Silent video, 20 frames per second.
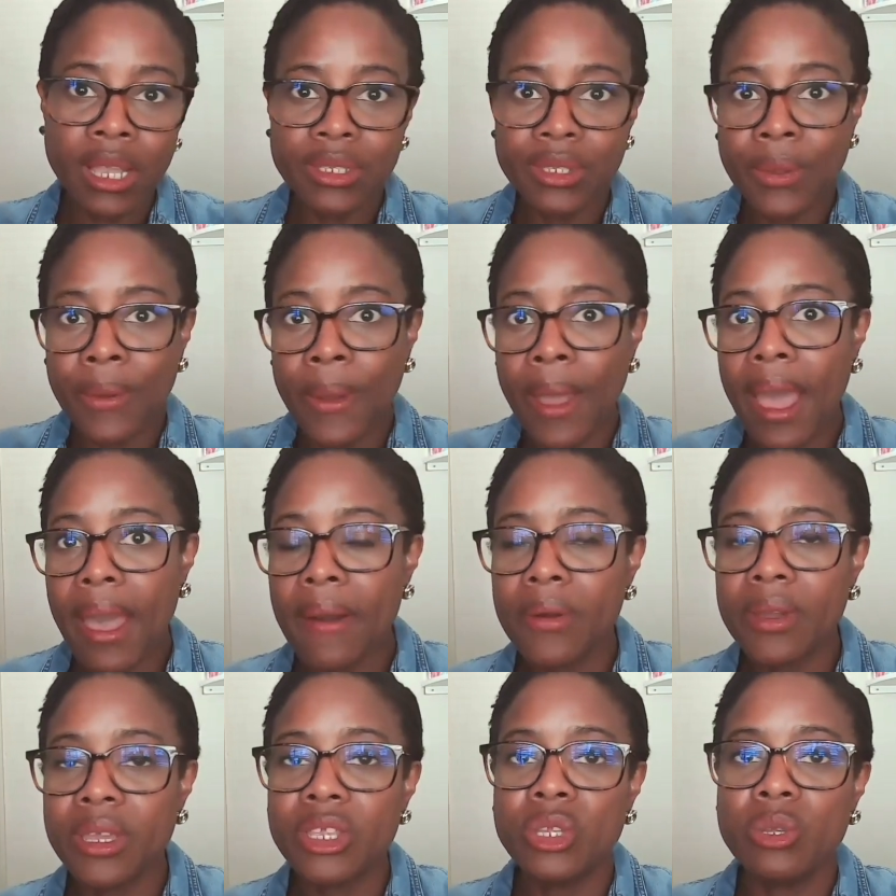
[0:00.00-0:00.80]
So
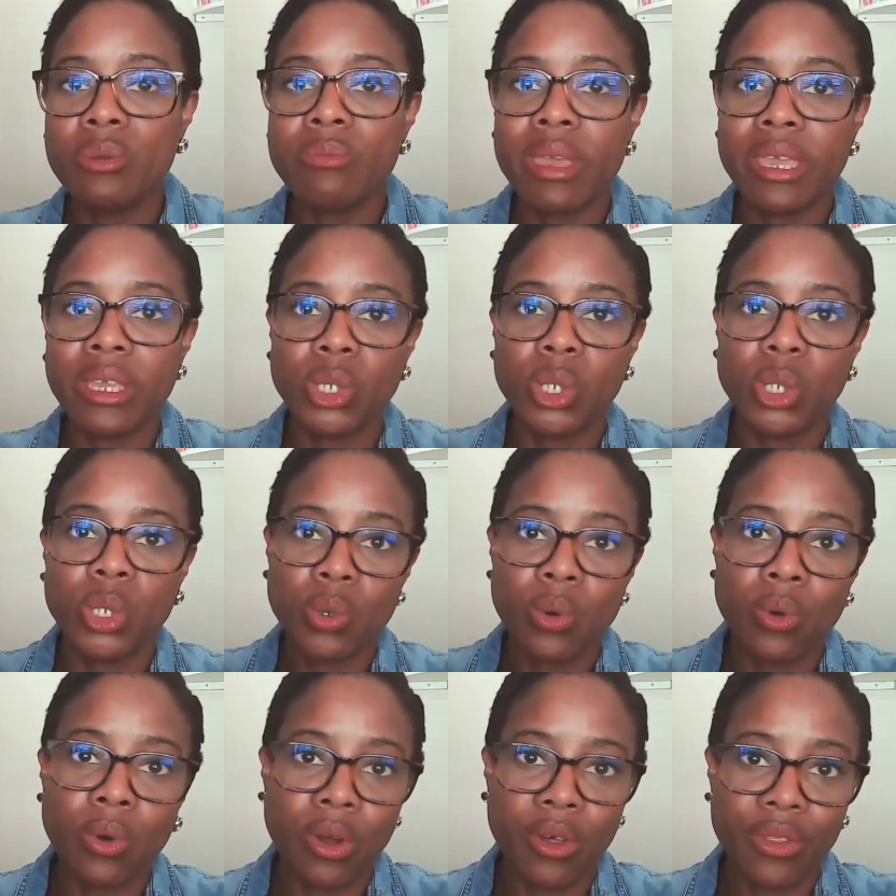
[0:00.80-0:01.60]
how can you make
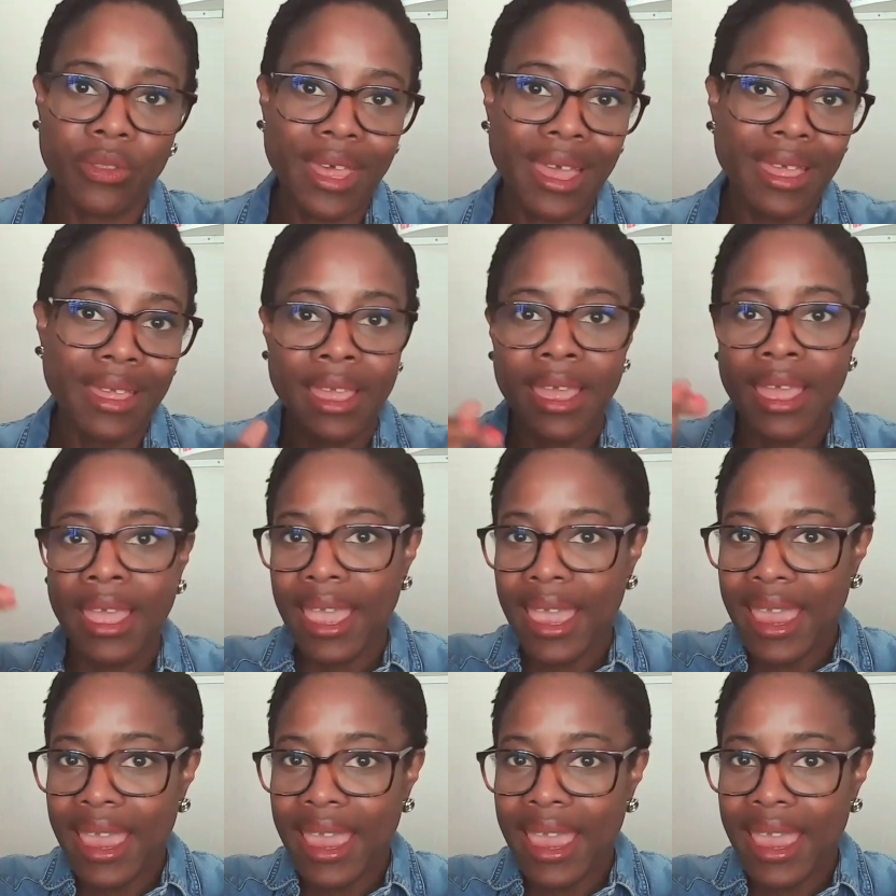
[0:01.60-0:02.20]
sure that